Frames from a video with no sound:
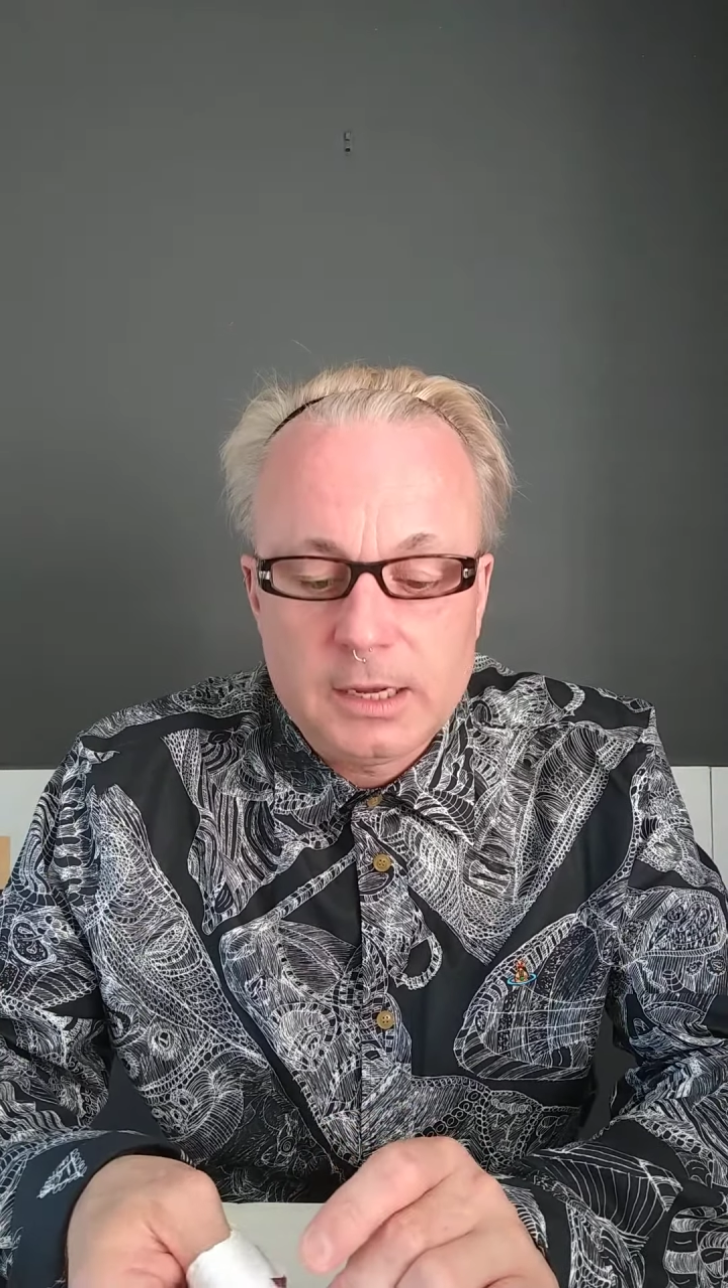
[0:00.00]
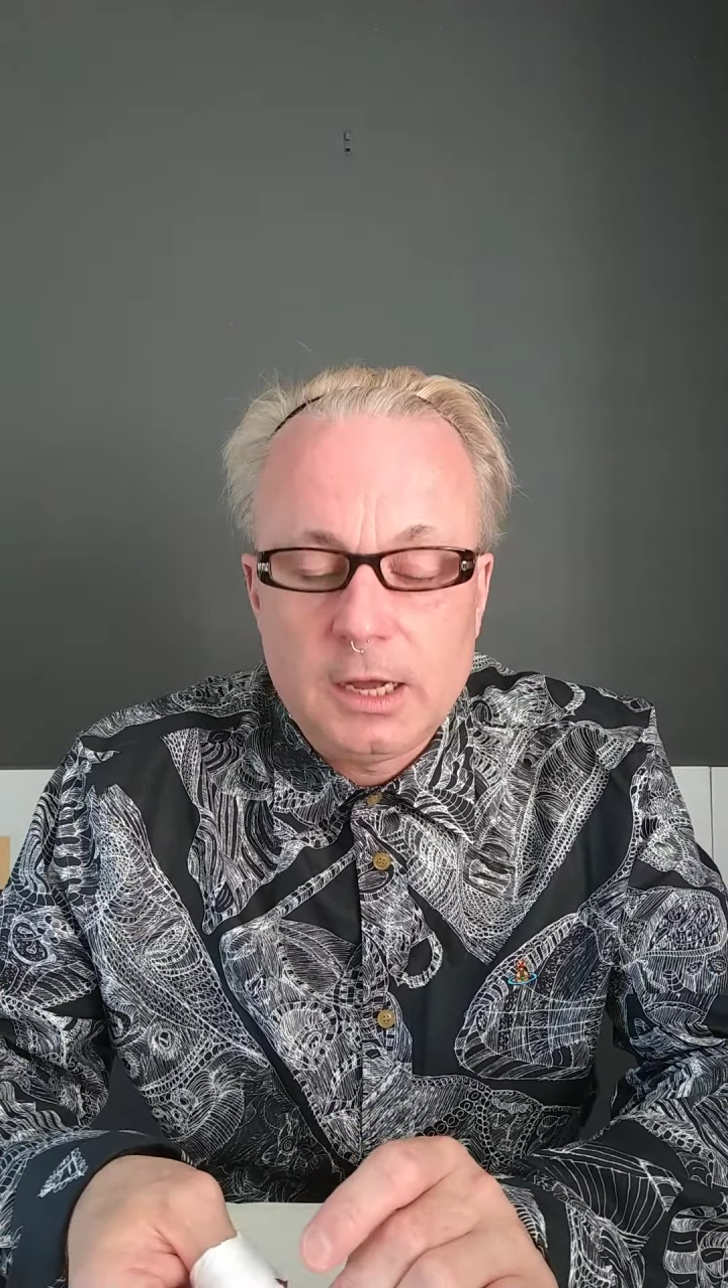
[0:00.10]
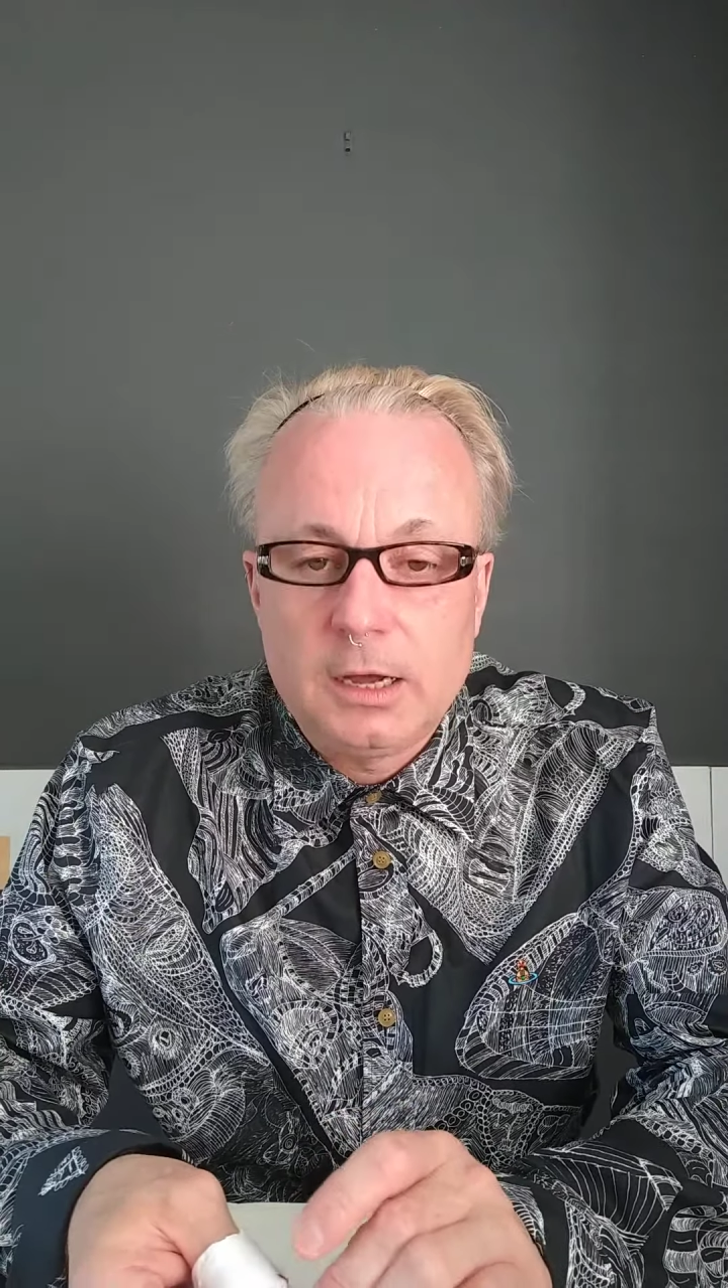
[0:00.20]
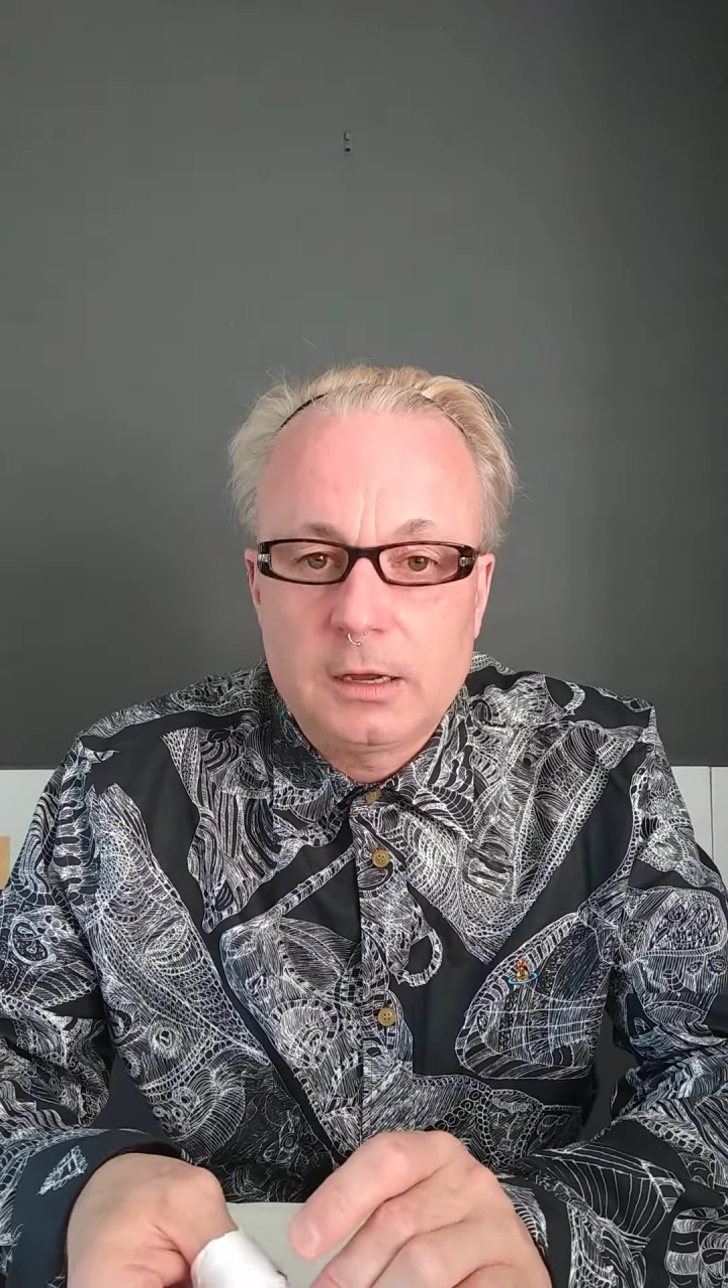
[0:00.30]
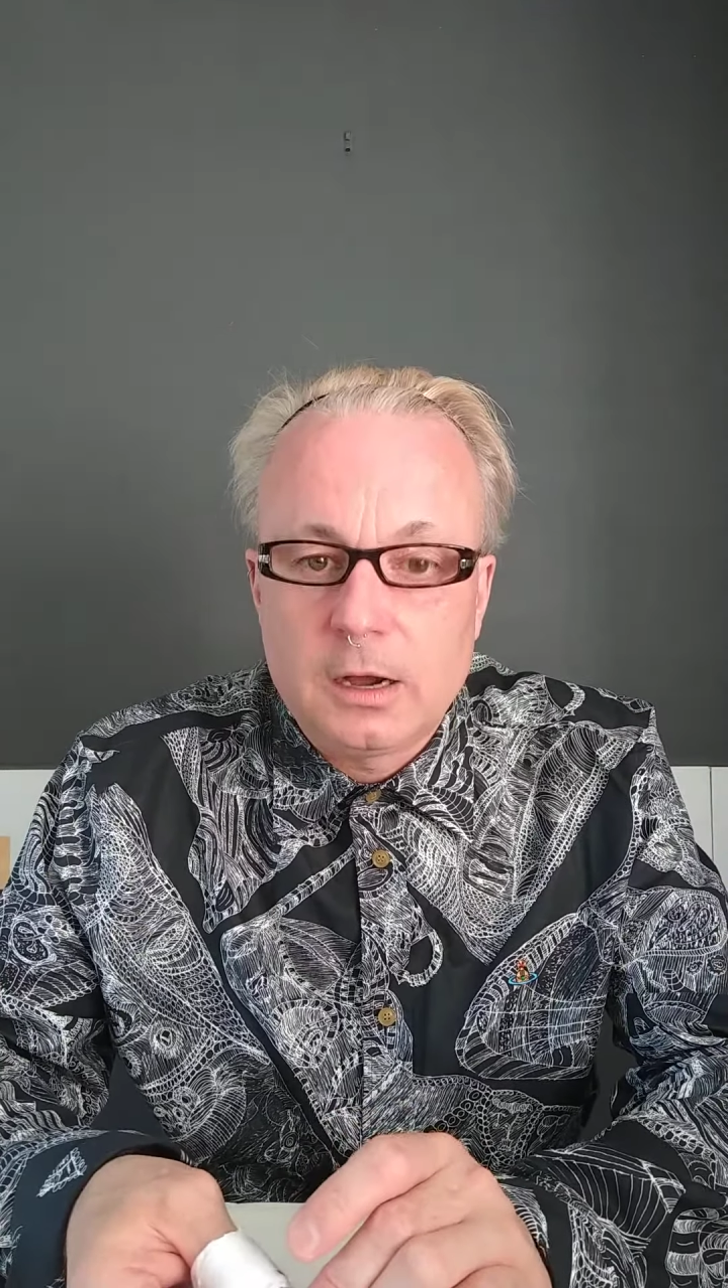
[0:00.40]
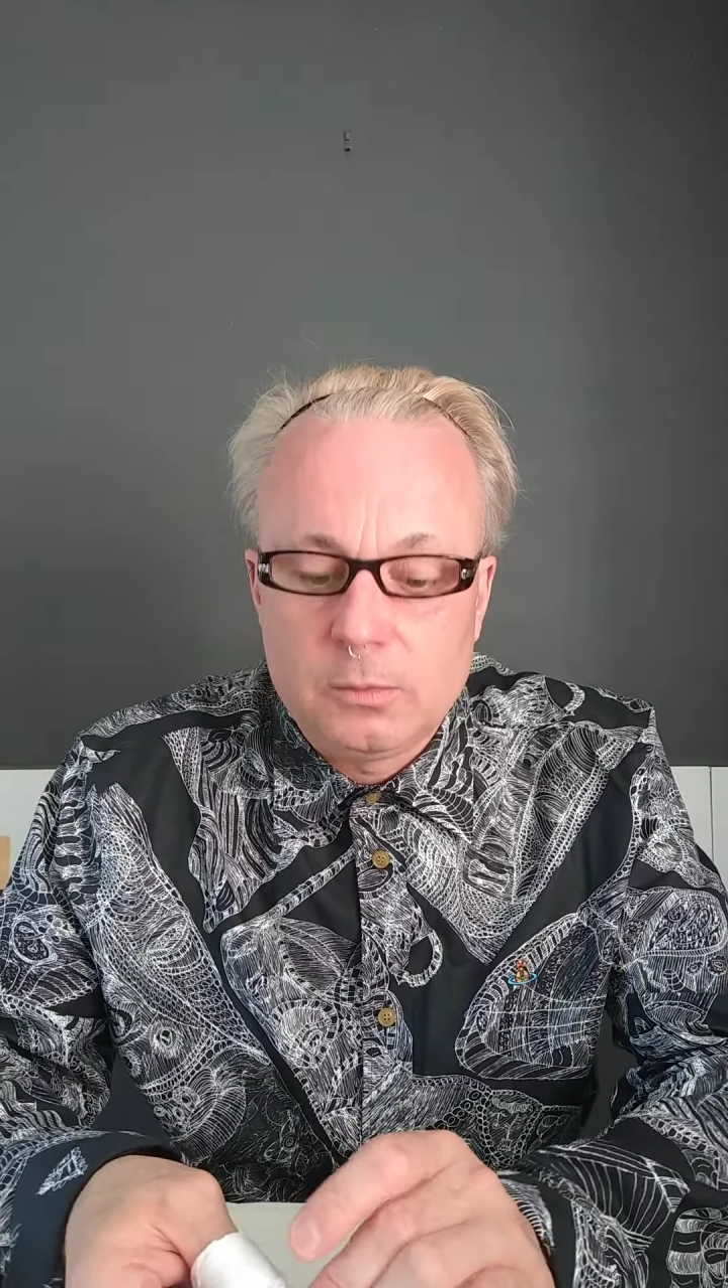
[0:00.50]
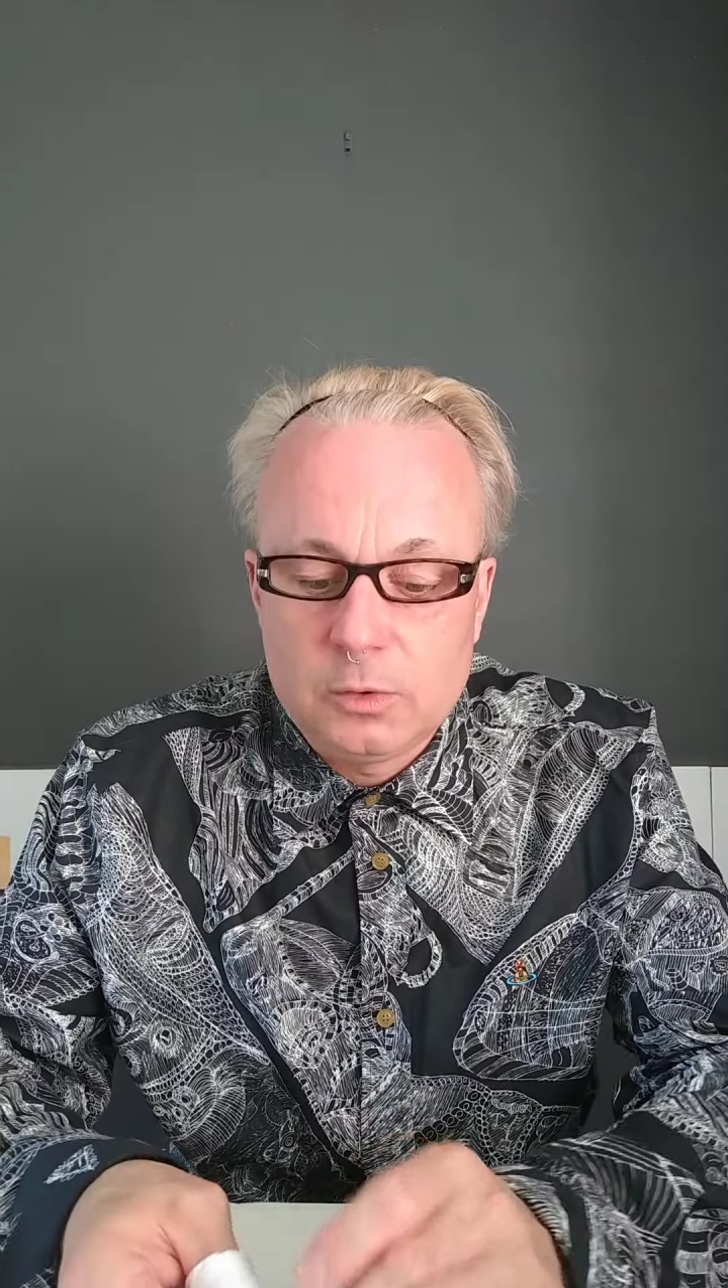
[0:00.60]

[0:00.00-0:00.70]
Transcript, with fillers: Harcourt